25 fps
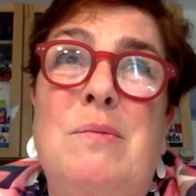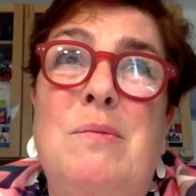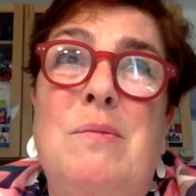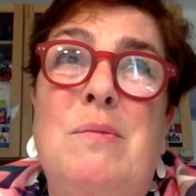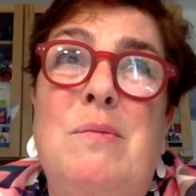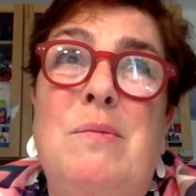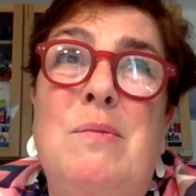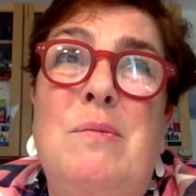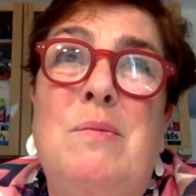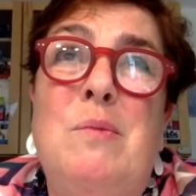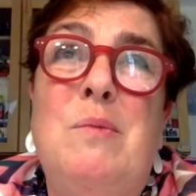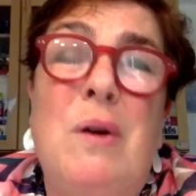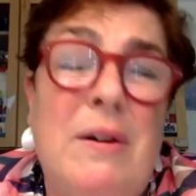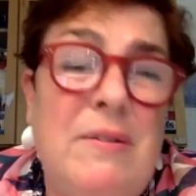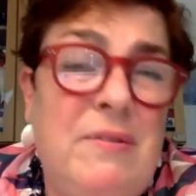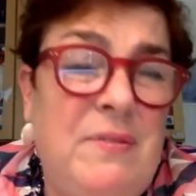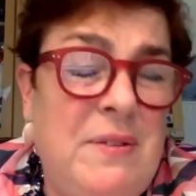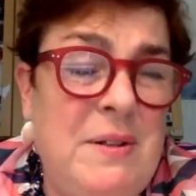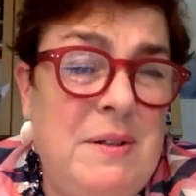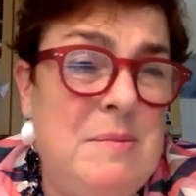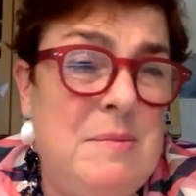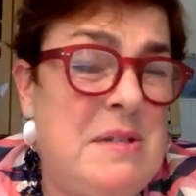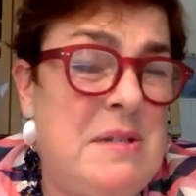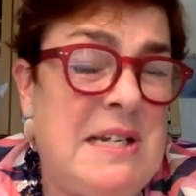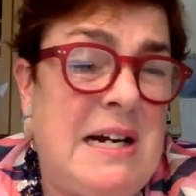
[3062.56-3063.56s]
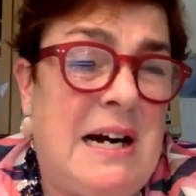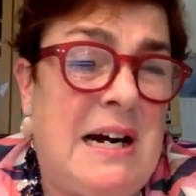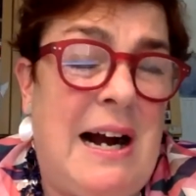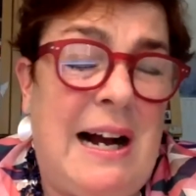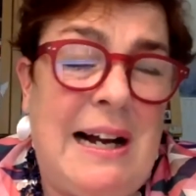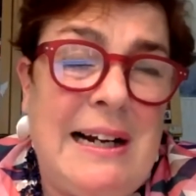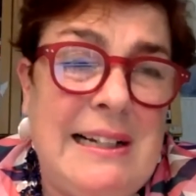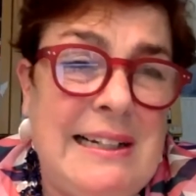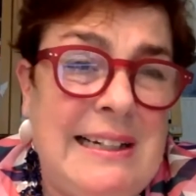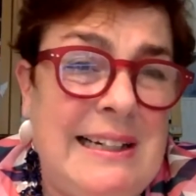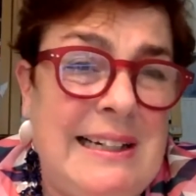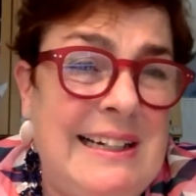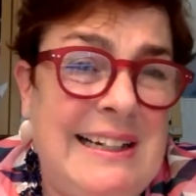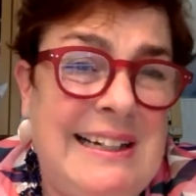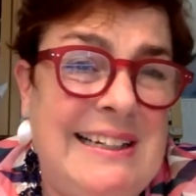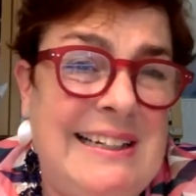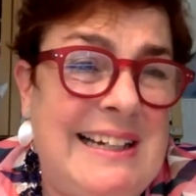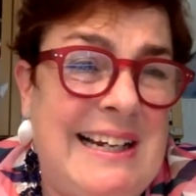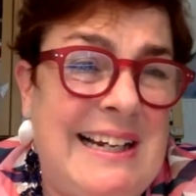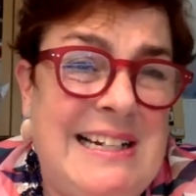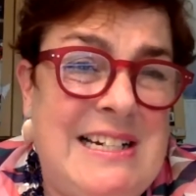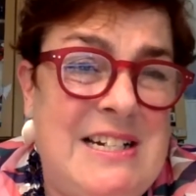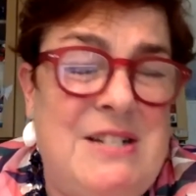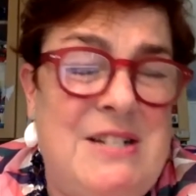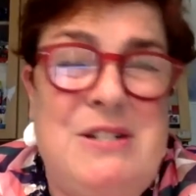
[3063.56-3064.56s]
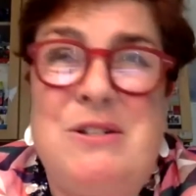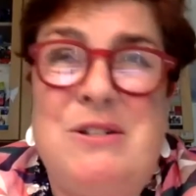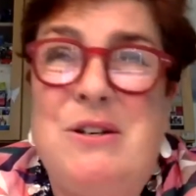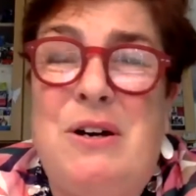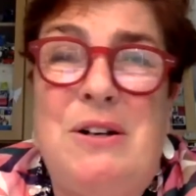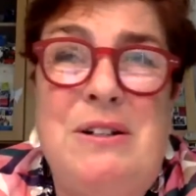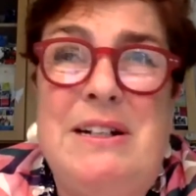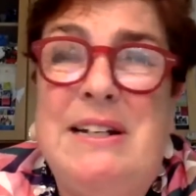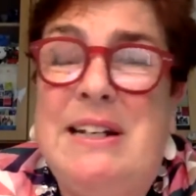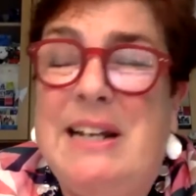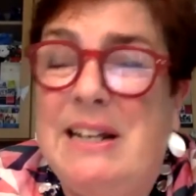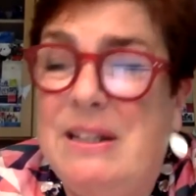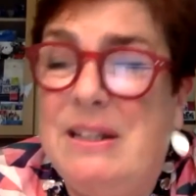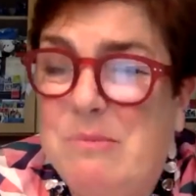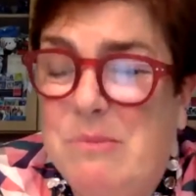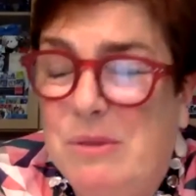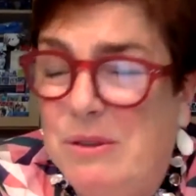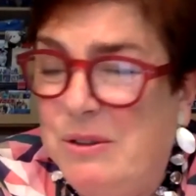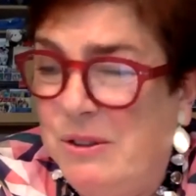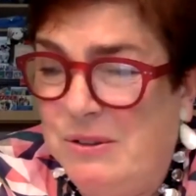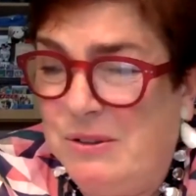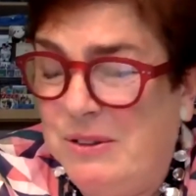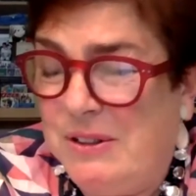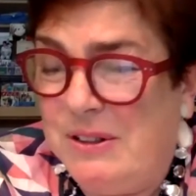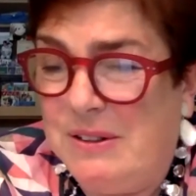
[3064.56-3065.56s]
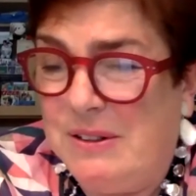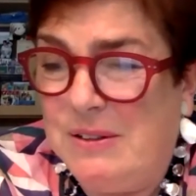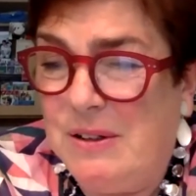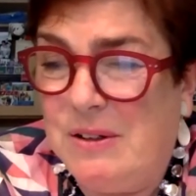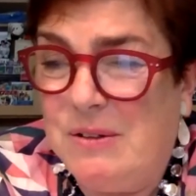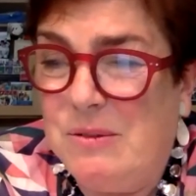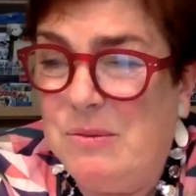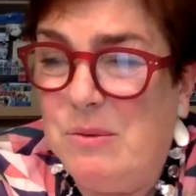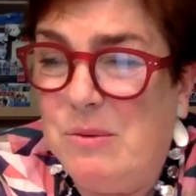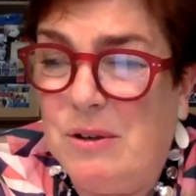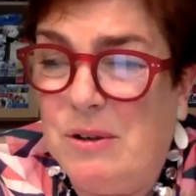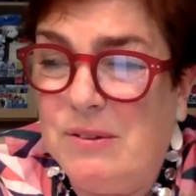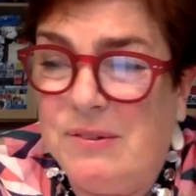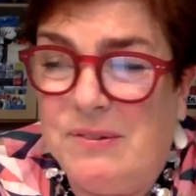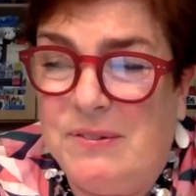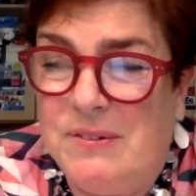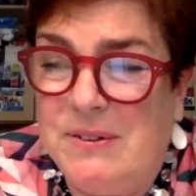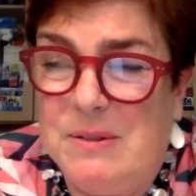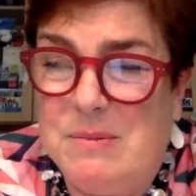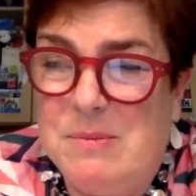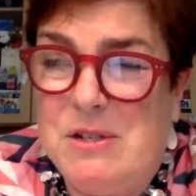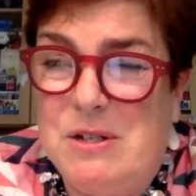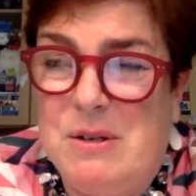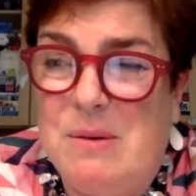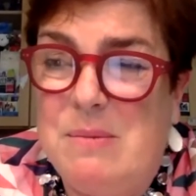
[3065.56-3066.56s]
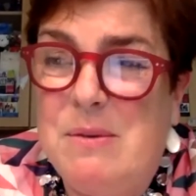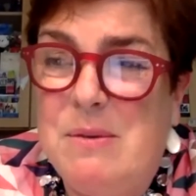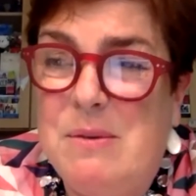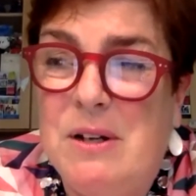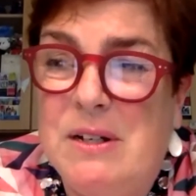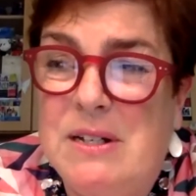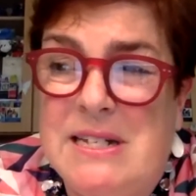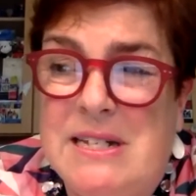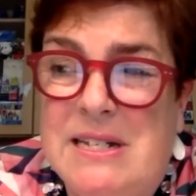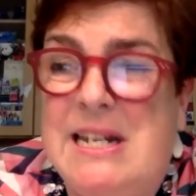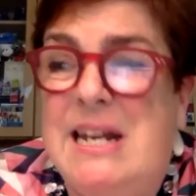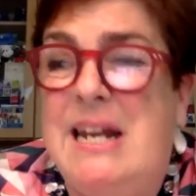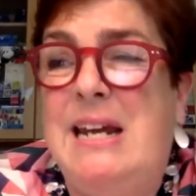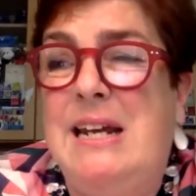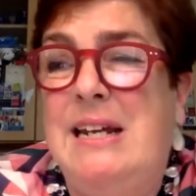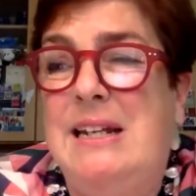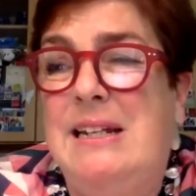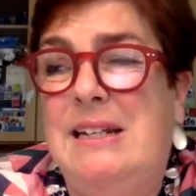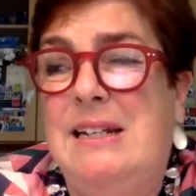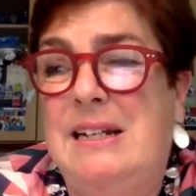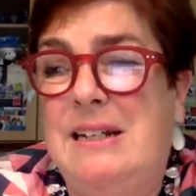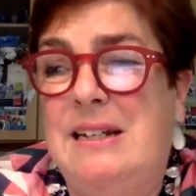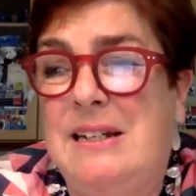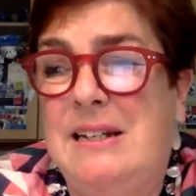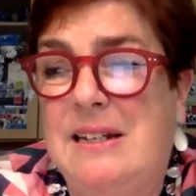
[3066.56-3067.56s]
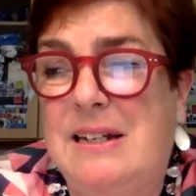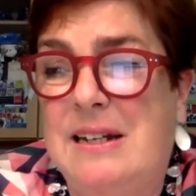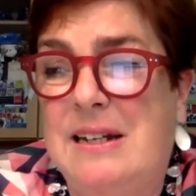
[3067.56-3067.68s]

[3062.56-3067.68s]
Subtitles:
war films are ugly, and I just taught another module on war films. So I'm not saying that